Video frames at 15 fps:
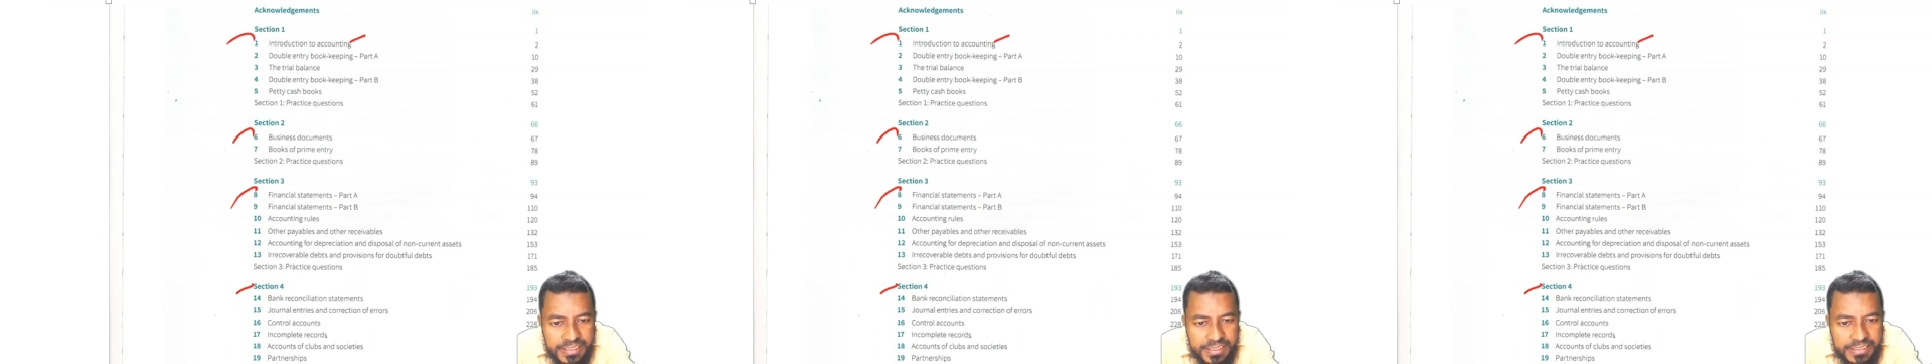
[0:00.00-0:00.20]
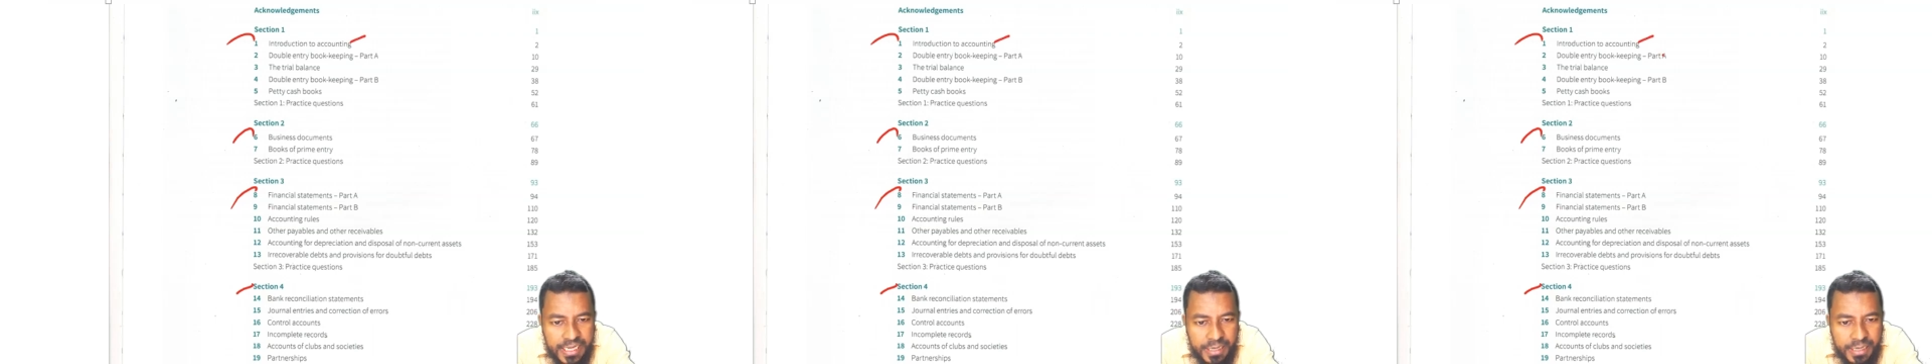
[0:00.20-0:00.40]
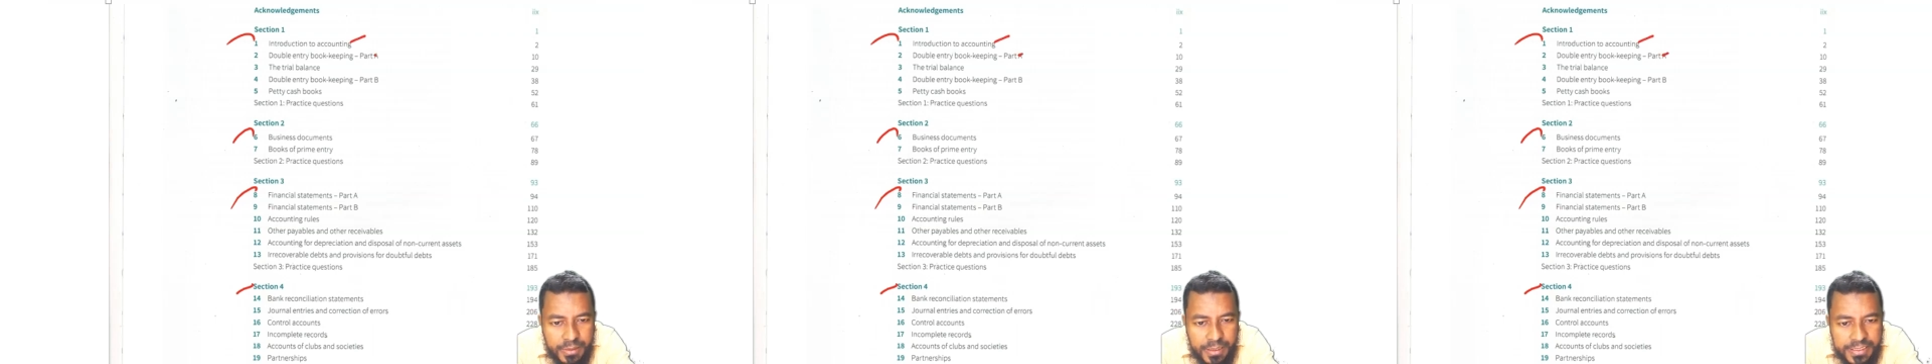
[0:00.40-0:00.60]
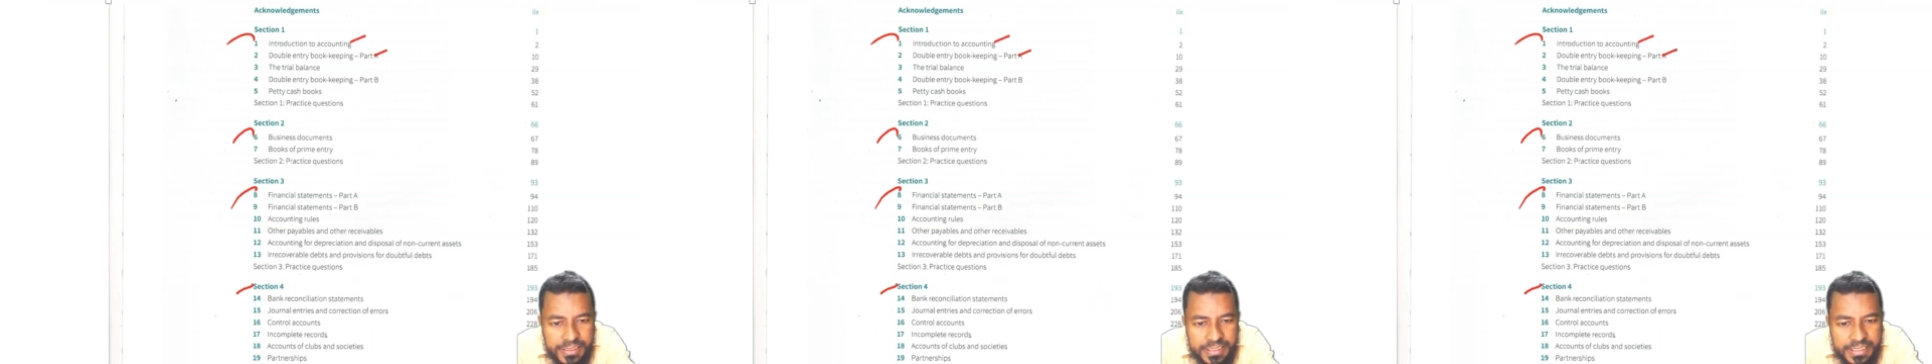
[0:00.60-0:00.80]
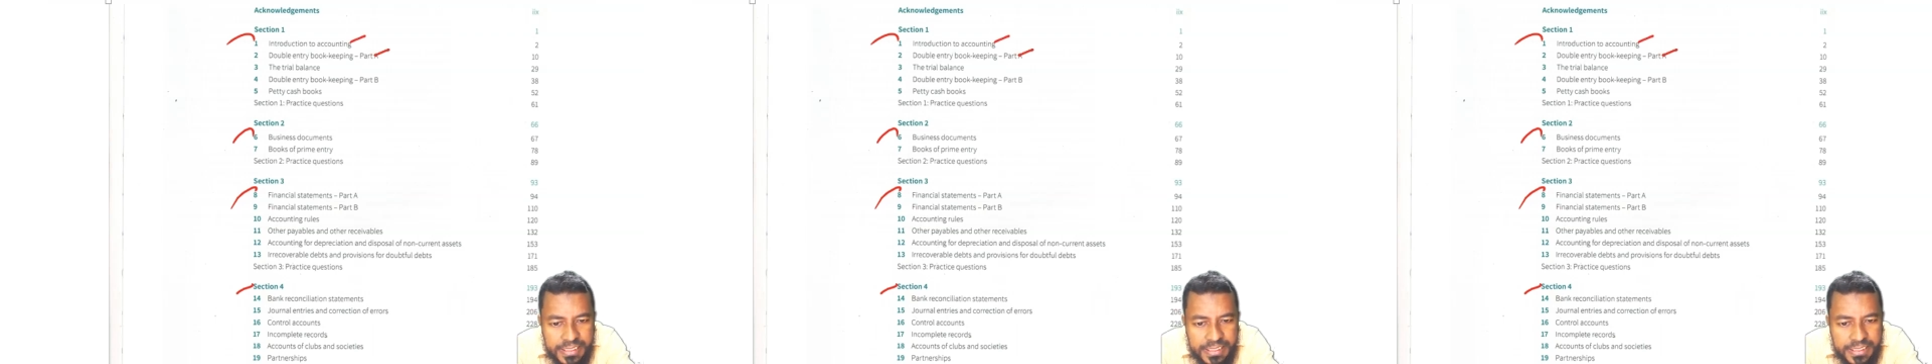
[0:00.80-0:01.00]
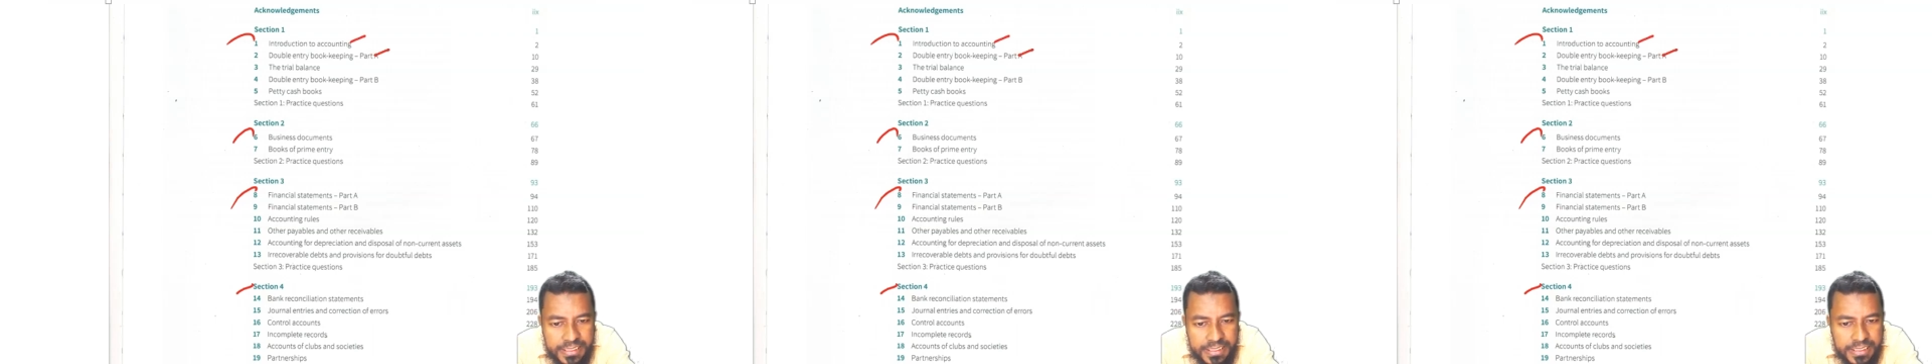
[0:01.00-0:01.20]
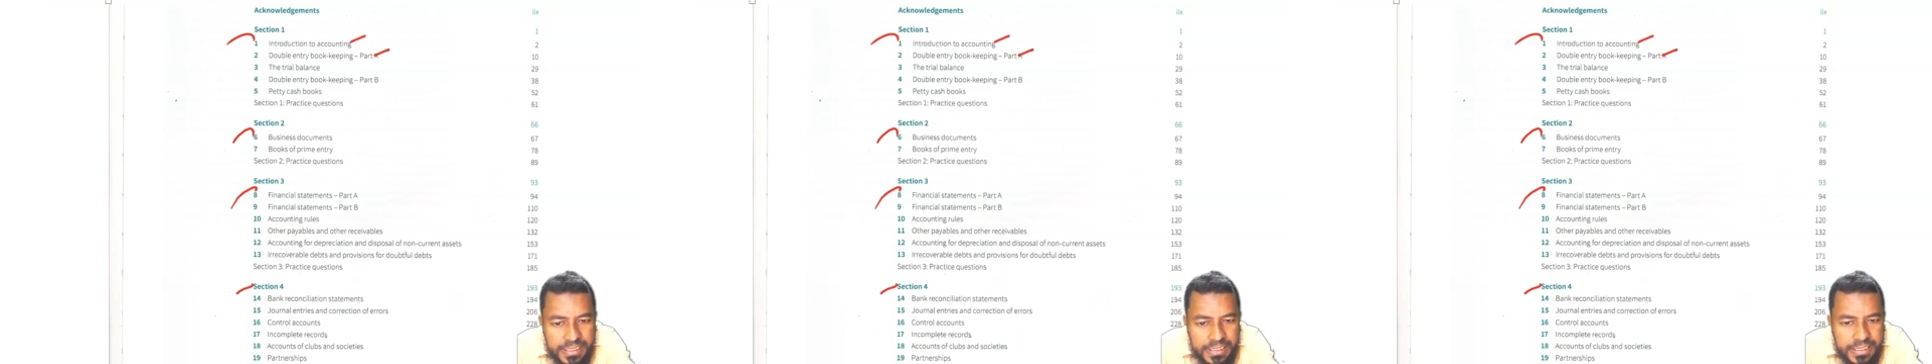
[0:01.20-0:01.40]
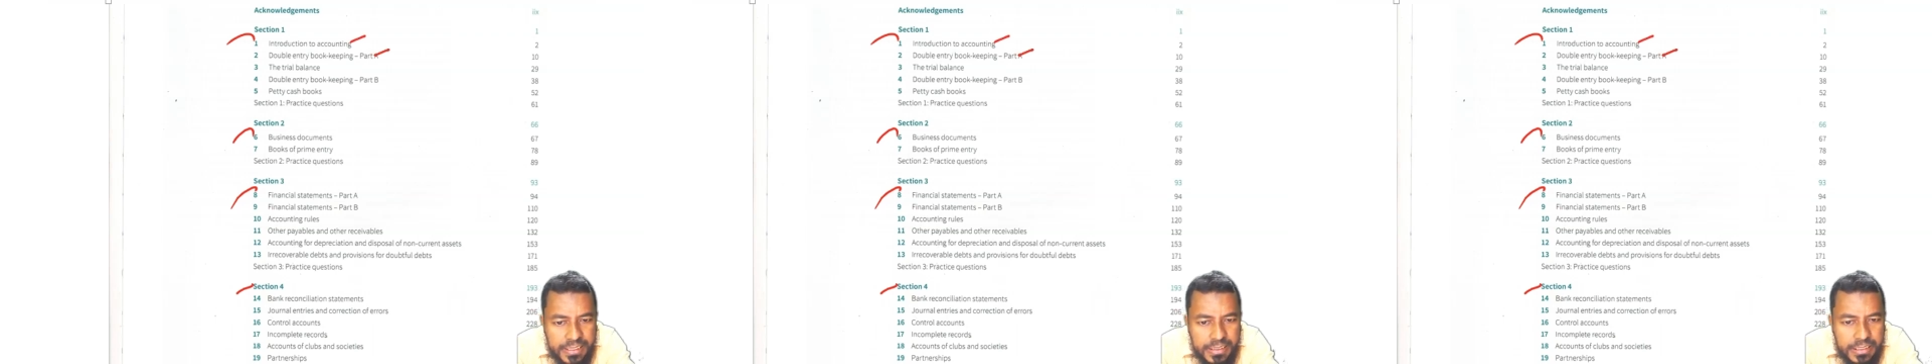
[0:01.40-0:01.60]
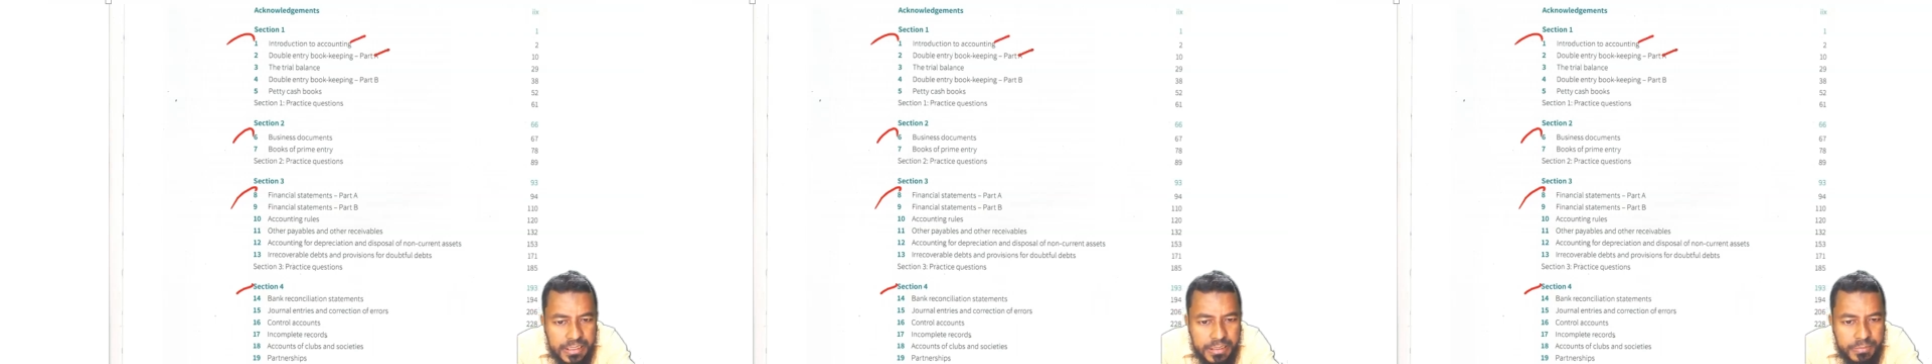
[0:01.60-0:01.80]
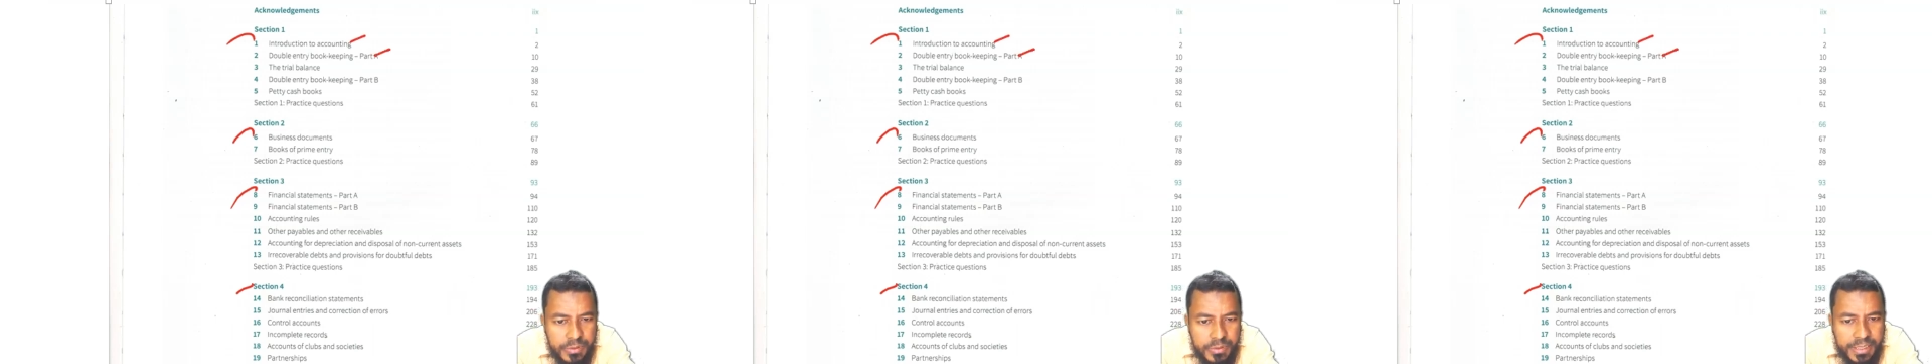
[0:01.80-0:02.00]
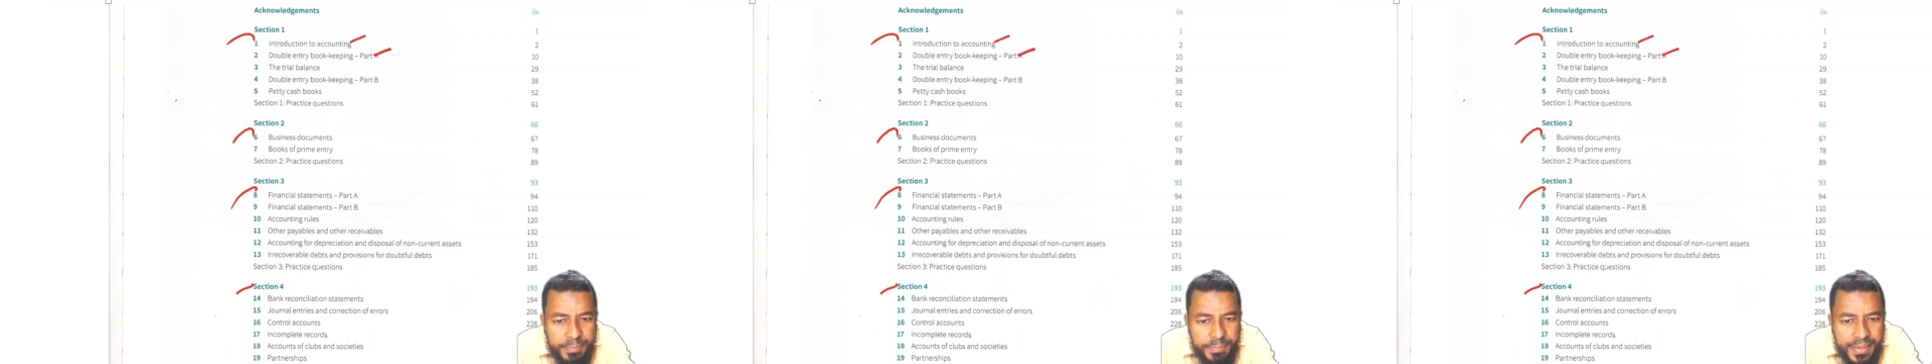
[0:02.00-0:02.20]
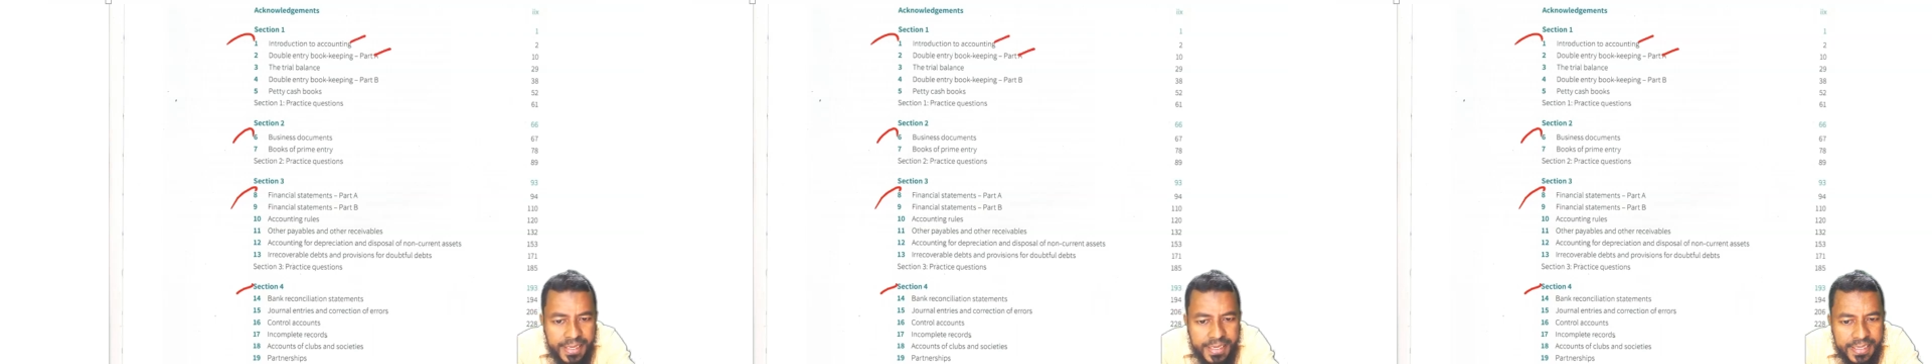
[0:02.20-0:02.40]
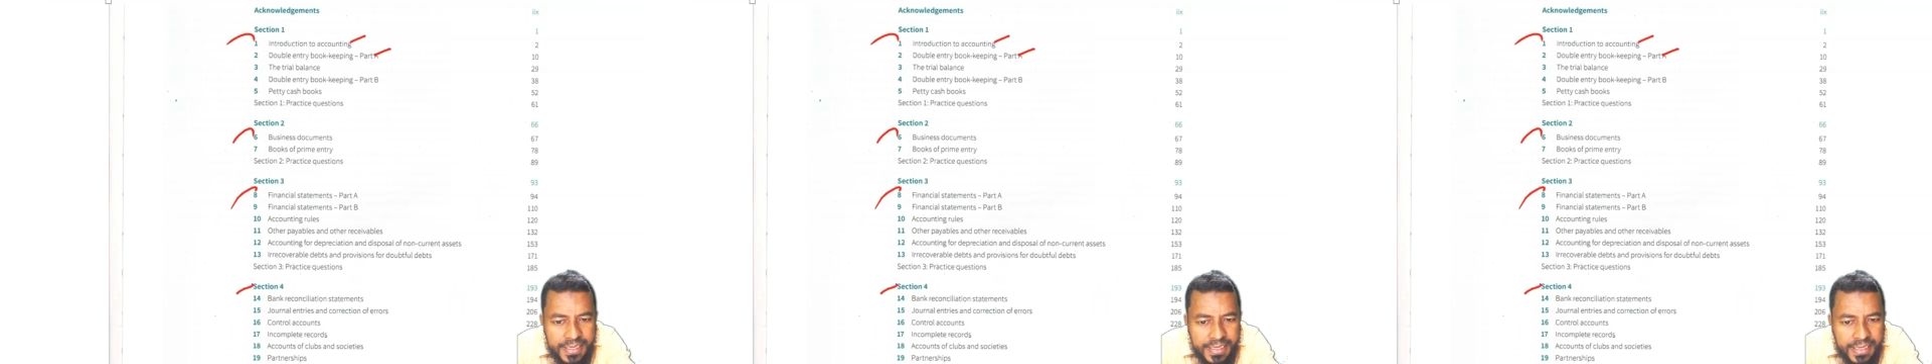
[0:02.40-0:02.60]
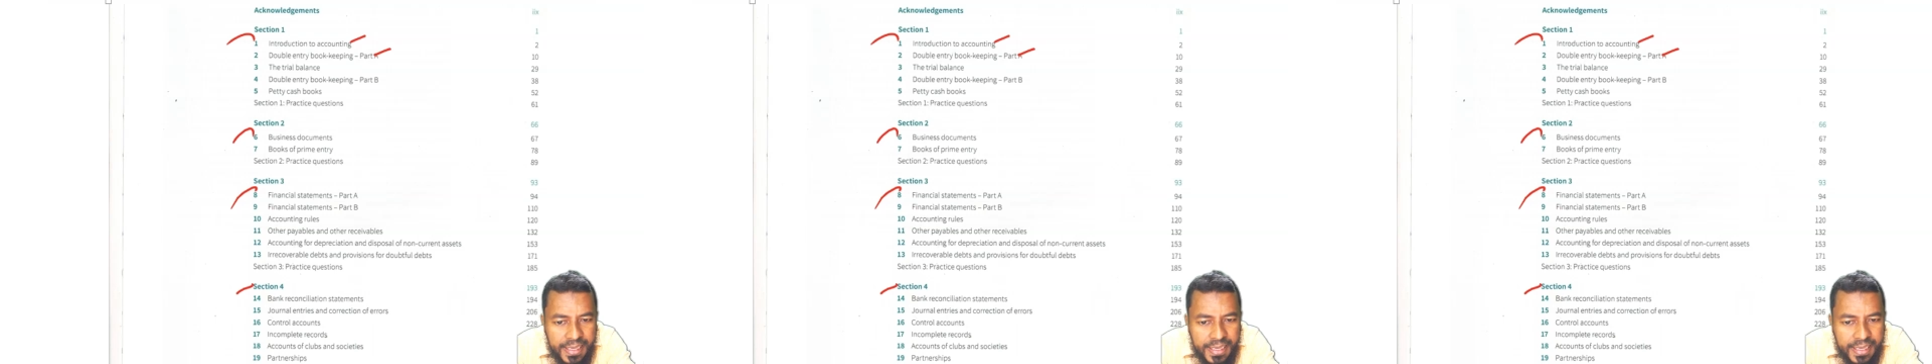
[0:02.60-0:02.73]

double entry bookkeeping